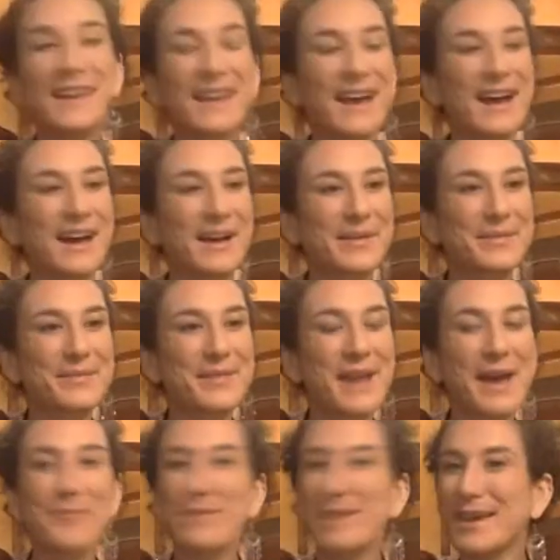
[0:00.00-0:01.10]
Um,
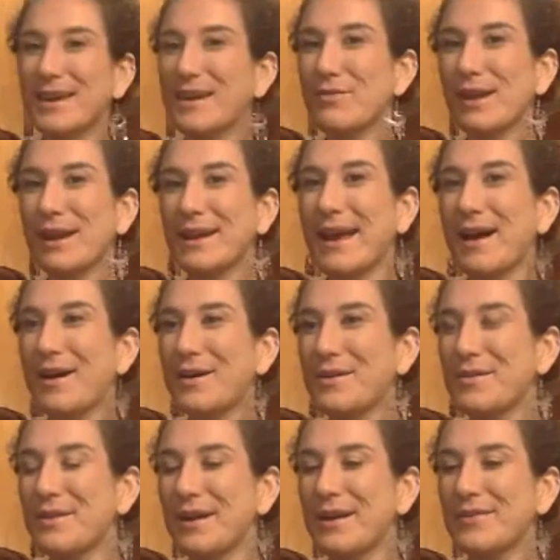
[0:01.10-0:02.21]
I'm making right
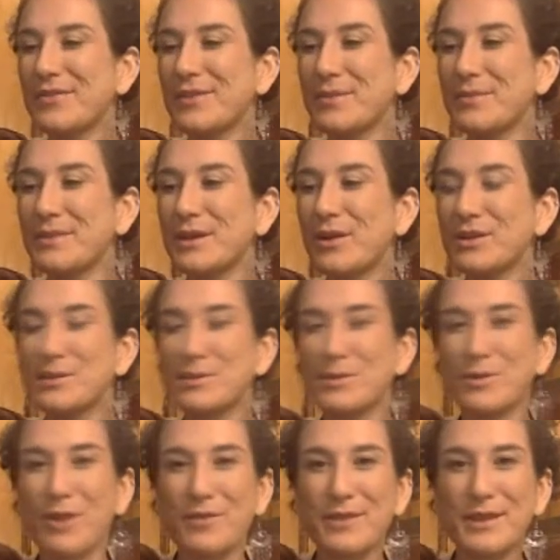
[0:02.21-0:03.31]
now from the Ultimate
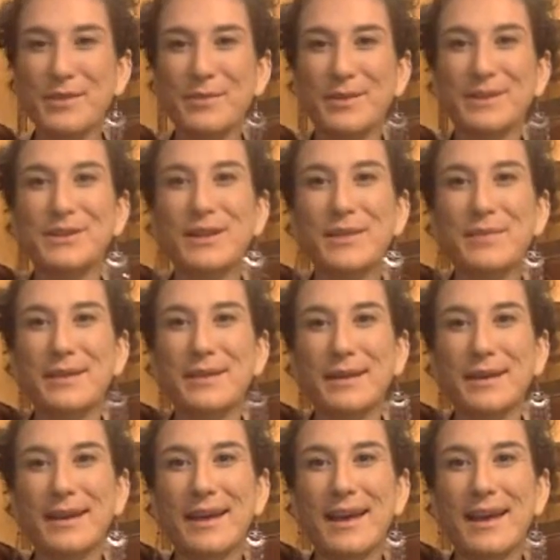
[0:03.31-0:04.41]
Raw Vegan Bundle, I'm
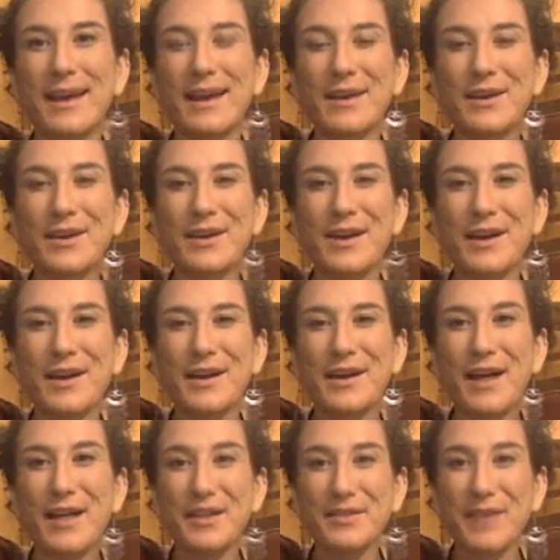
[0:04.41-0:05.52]
making a uh,
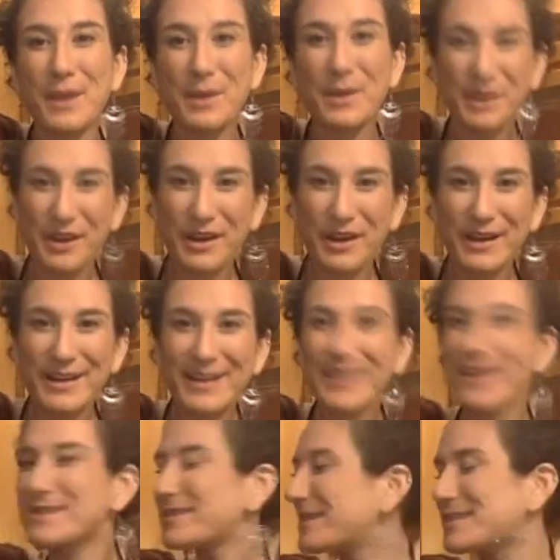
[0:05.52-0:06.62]
cauliflower curry, and
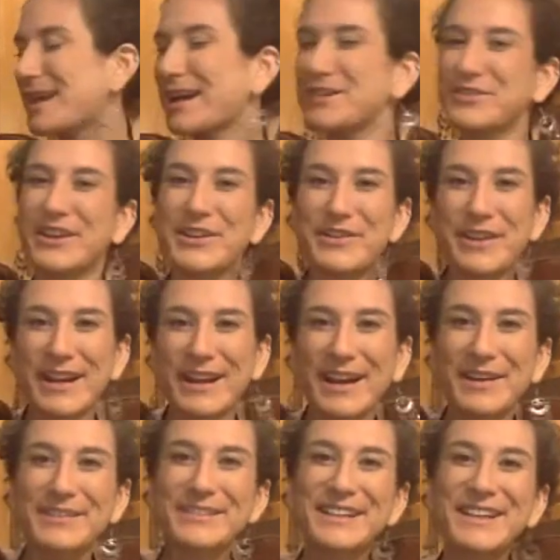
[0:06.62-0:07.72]
that's in the dehydrator right
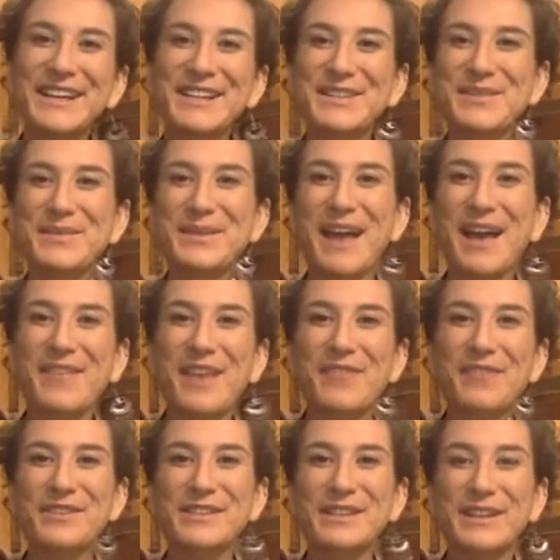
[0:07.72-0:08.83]
now. So I'm going to have that
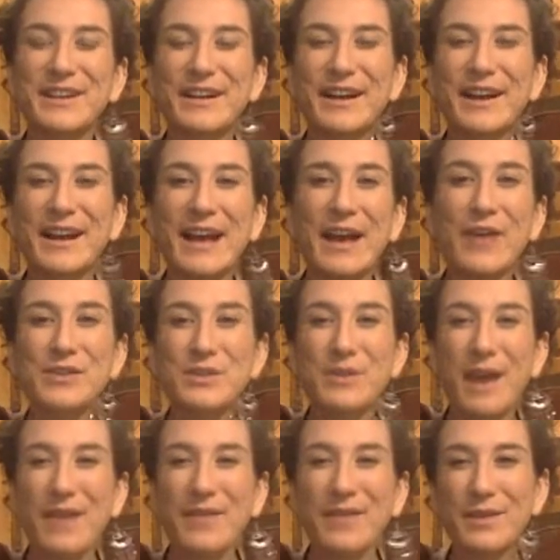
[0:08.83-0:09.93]
for dinner. And I also
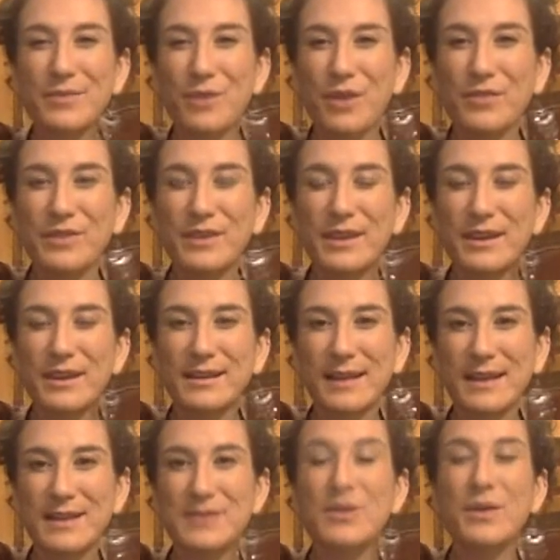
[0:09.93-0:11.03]
have a raw vegan
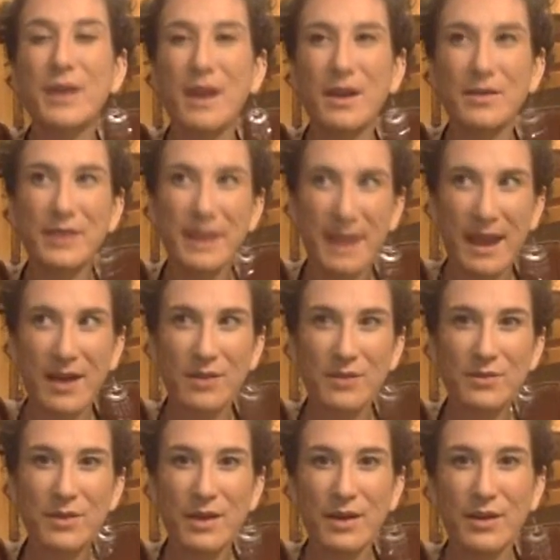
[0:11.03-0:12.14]
cleanse going on right
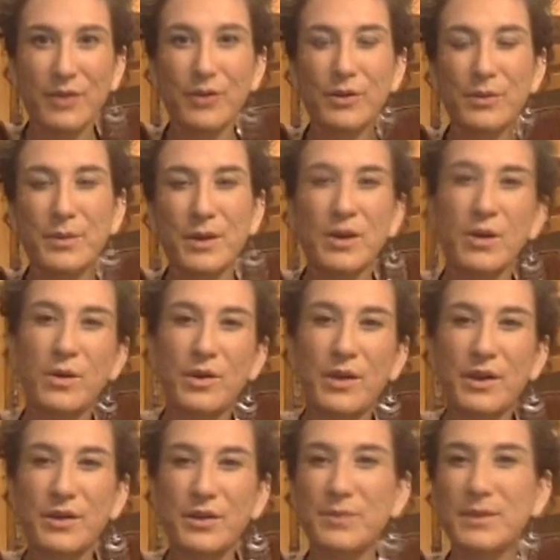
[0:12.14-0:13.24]
now, a group, a
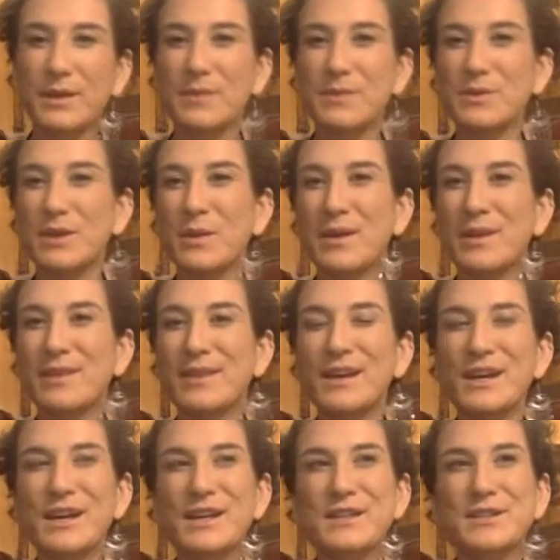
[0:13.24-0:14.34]
cohort group that I'm doing it with.
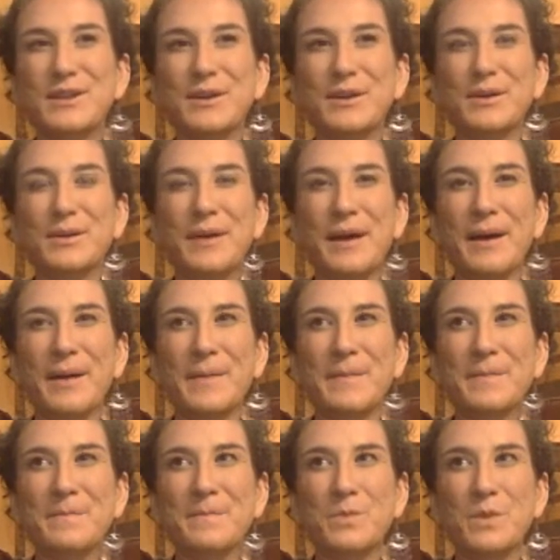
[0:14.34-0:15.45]
So
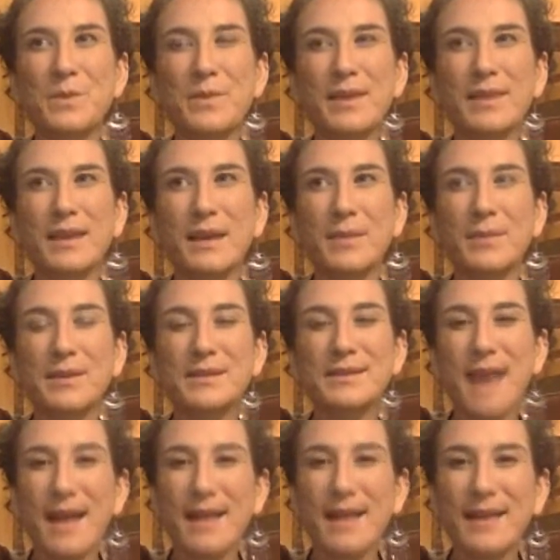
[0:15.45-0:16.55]
um, we made like a big
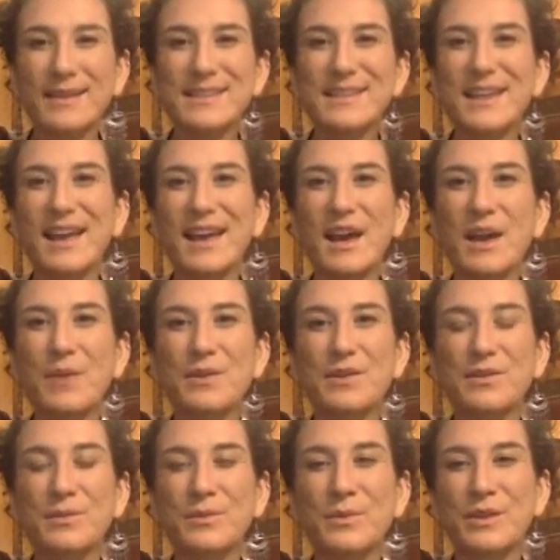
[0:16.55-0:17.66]
salad today with a,
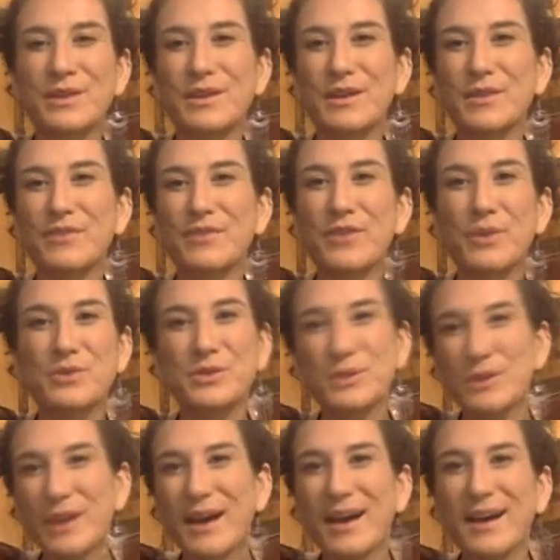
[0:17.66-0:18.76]
with a faux
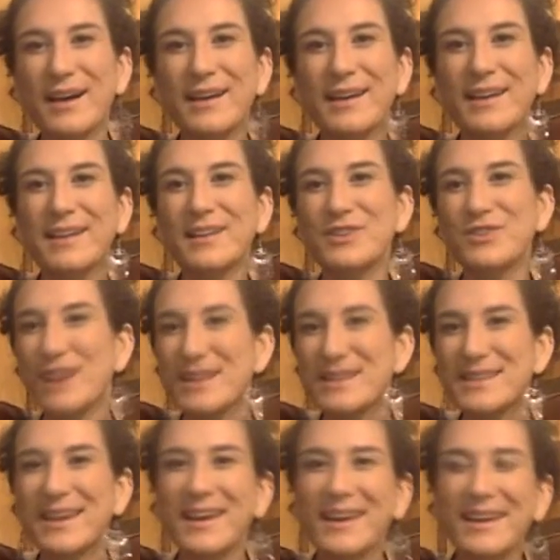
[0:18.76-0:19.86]
tuna and a
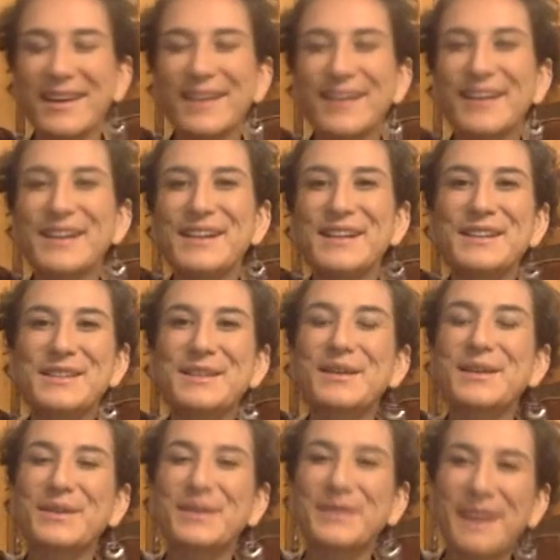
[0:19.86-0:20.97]
dressing.
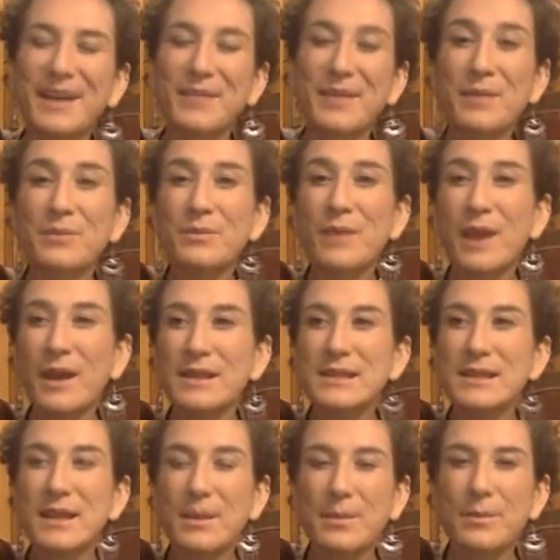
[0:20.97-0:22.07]
So um, I'm, I'd
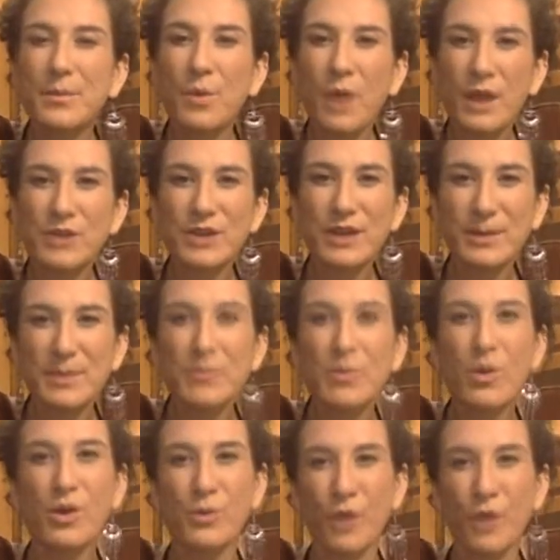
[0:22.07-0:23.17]
say I'm more, I try to be
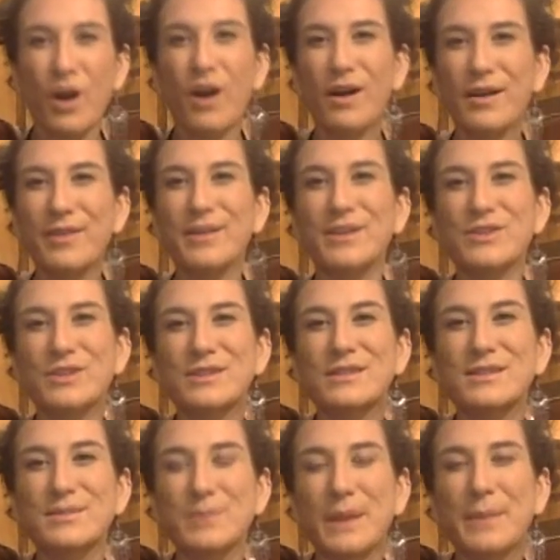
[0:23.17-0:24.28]
more raw than
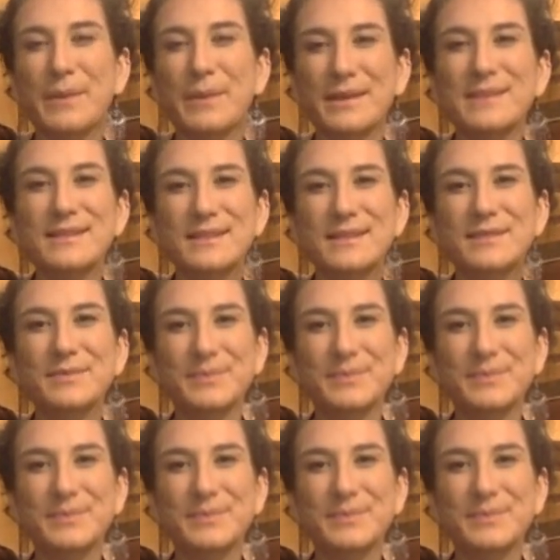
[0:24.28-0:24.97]
just plant-based.